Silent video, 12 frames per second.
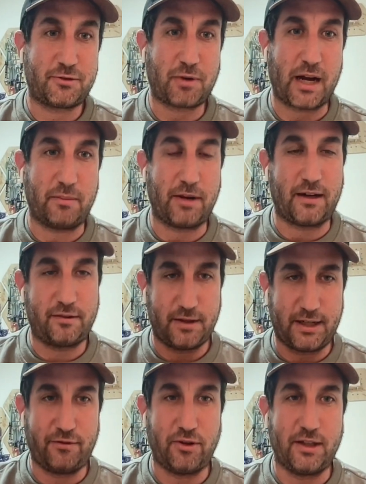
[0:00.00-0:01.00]
you just described,
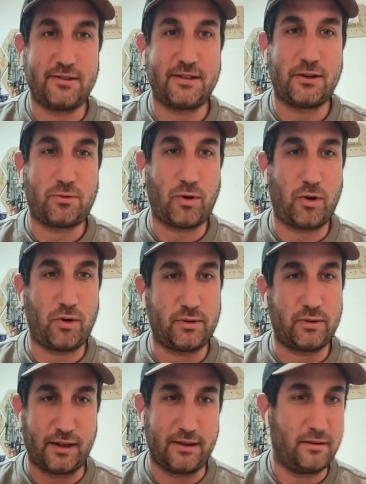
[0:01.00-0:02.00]
like give you an instant
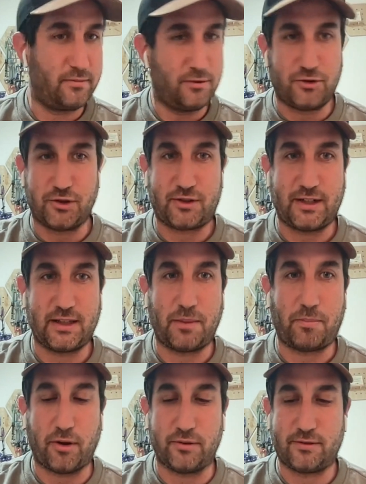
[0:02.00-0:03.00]
quote and then you
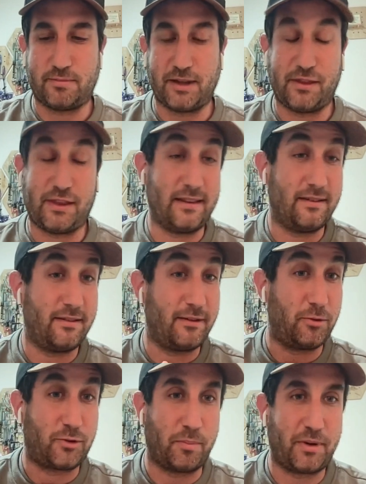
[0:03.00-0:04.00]
just get the parts. But
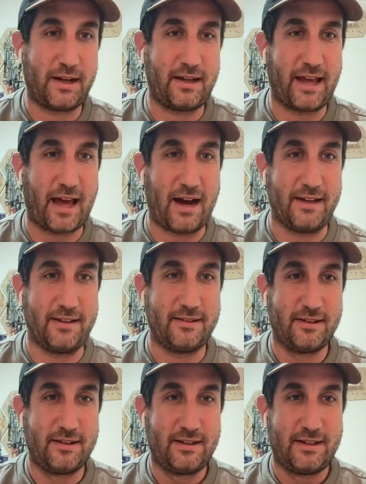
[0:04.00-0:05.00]
then they'll completely
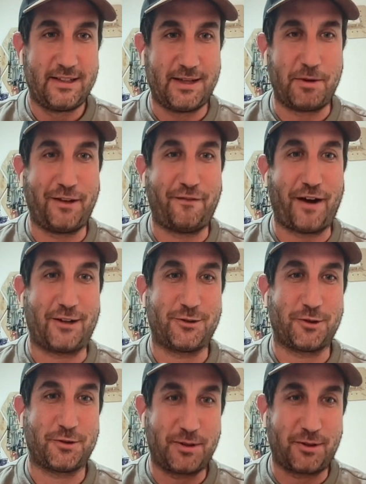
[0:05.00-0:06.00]
hide the
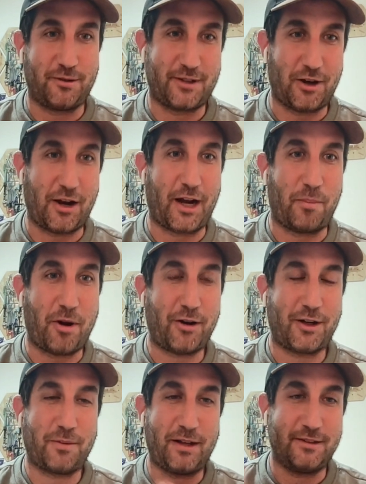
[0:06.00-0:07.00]
manufacturers because they're
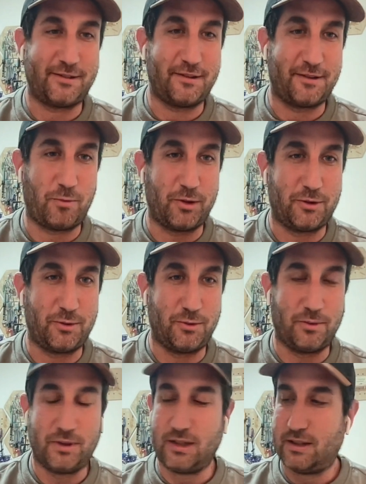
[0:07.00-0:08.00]
at the marketplace and they
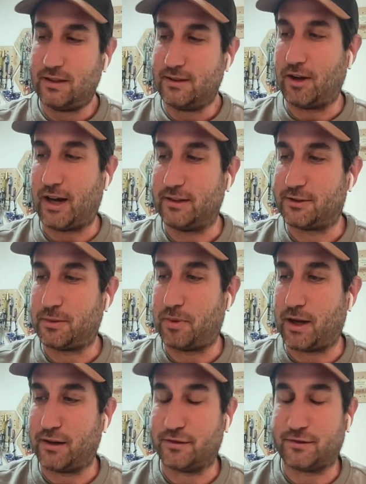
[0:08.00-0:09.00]
want to
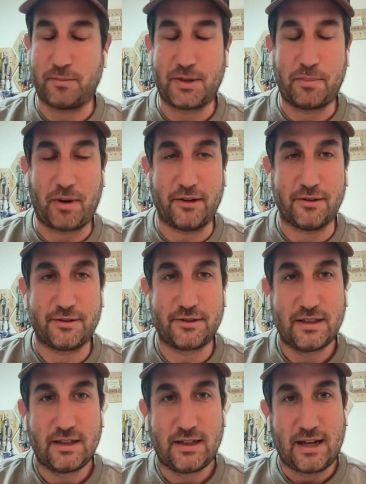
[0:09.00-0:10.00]
hide the suppliers from the
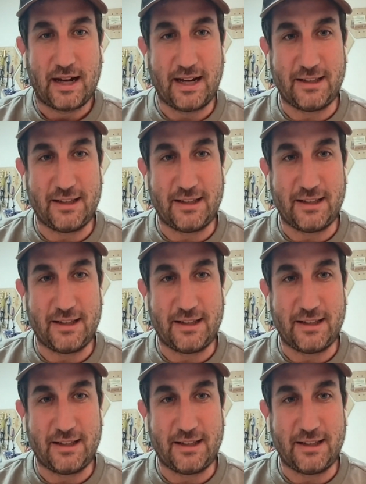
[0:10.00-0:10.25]
buyers.